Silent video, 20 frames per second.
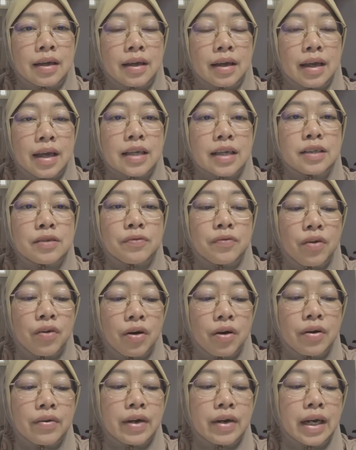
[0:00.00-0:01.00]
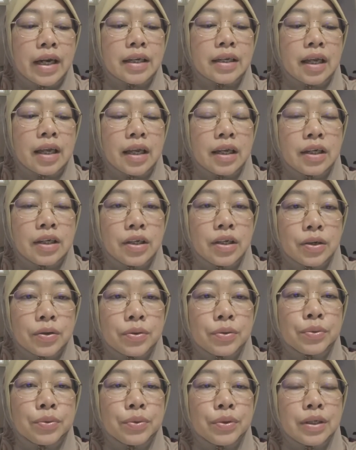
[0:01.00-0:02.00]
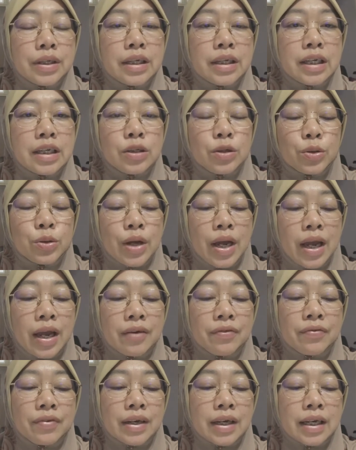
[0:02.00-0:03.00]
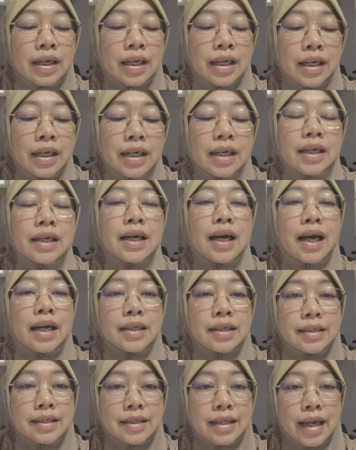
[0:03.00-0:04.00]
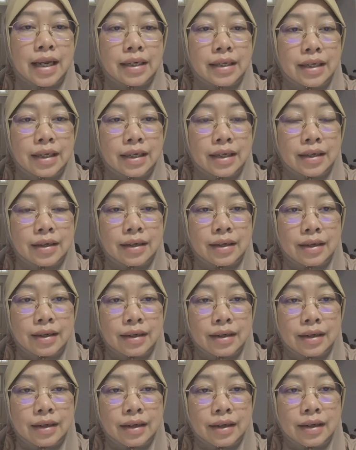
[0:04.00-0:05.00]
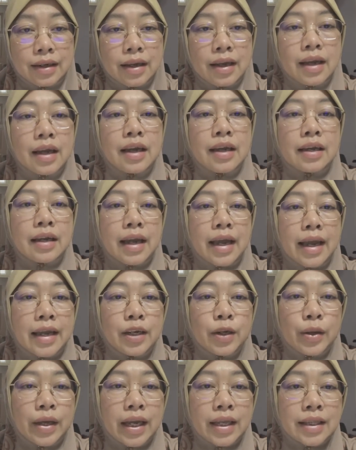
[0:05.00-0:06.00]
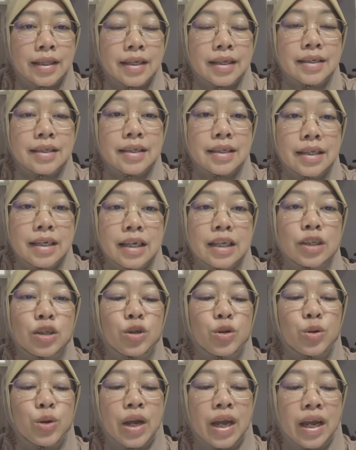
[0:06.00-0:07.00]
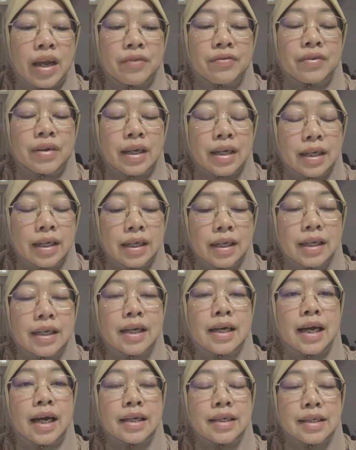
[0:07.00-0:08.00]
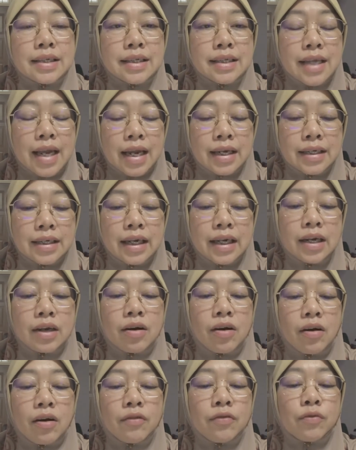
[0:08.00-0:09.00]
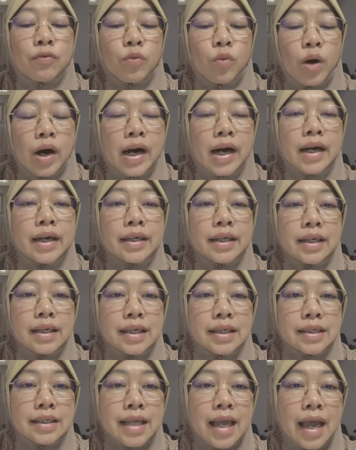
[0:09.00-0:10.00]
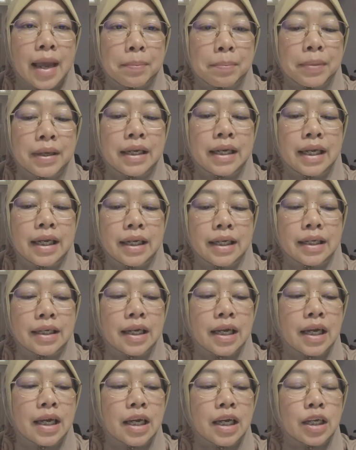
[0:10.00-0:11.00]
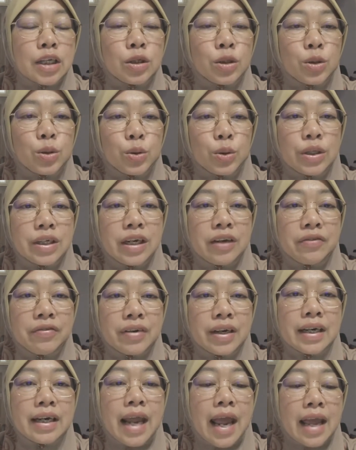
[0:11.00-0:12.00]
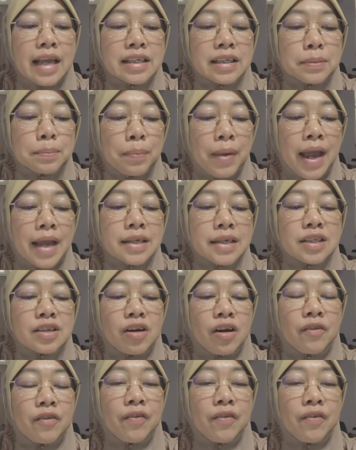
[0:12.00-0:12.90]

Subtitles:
as for it, you need to have a clear understanding. Educators need to have a clear understanding of what is happening to different aspects of